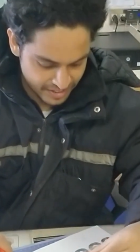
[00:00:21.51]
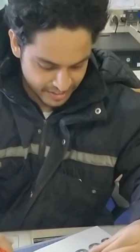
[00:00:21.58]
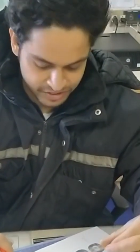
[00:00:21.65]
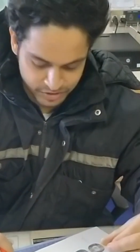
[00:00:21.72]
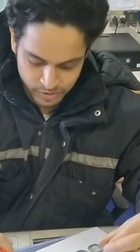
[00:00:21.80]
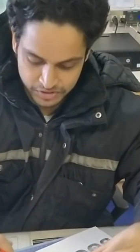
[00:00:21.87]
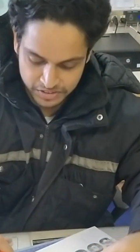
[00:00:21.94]

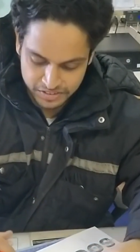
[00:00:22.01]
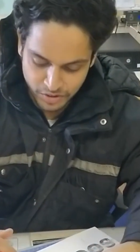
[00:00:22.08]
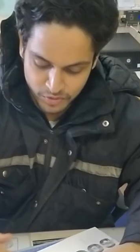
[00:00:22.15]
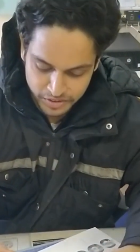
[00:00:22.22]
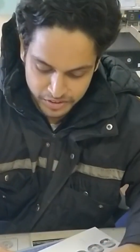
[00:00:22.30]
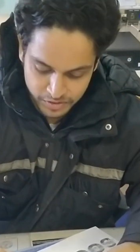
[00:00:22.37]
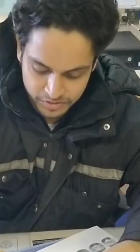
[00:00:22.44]
It shows the
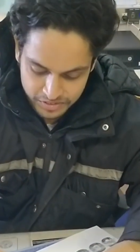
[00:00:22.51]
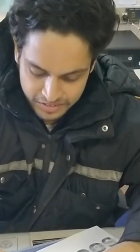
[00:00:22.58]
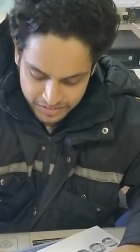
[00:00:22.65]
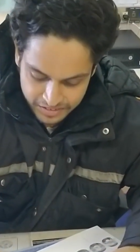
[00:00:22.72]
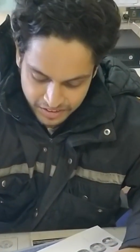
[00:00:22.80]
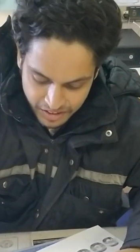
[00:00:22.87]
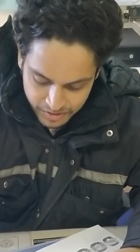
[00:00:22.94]
sounding of the
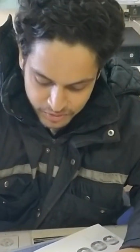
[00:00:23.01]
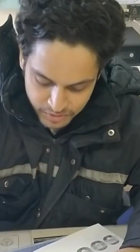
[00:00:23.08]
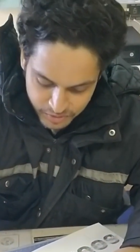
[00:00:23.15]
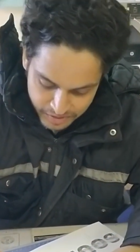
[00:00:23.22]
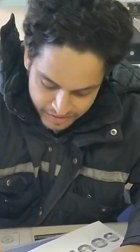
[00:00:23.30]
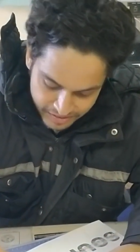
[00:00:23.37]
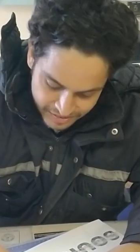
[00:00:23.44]

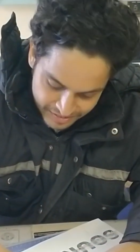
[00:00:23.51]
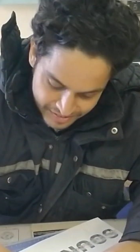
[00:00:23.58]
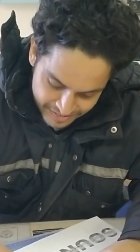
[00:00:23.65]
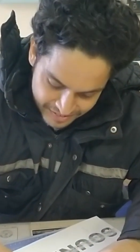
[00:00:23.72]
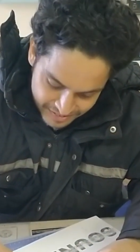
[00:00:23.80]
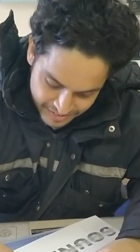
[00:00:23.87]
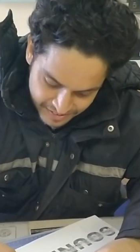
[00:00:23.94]
cardboard.
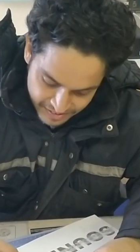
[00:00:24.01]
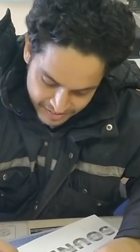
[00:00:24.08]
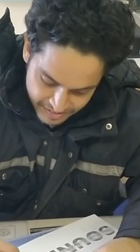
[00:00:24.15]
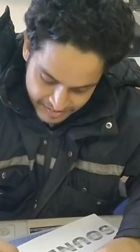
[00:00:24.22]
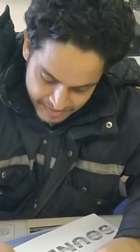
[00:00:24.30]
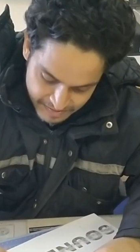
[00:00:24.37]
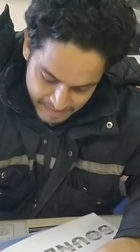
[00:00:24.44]

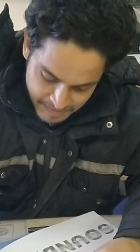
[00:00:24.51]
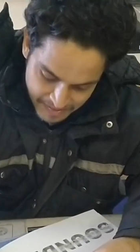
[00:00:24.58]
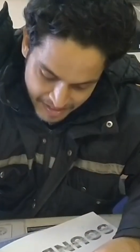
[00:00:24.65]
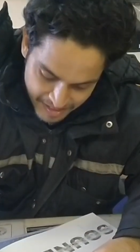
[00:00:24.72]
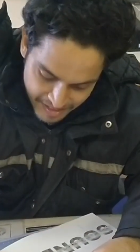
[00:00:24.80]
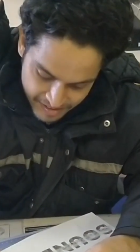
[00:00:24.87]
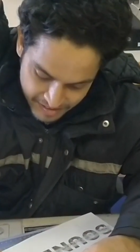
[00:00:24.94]

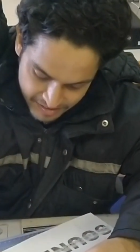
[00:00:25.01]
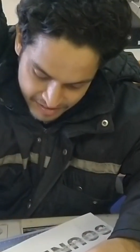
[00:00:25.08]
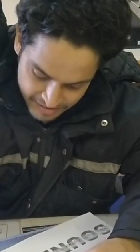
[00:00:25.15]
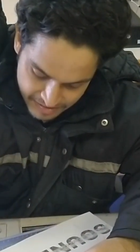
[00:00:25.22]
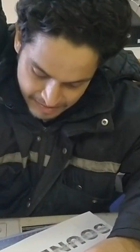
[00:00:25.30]
Okay.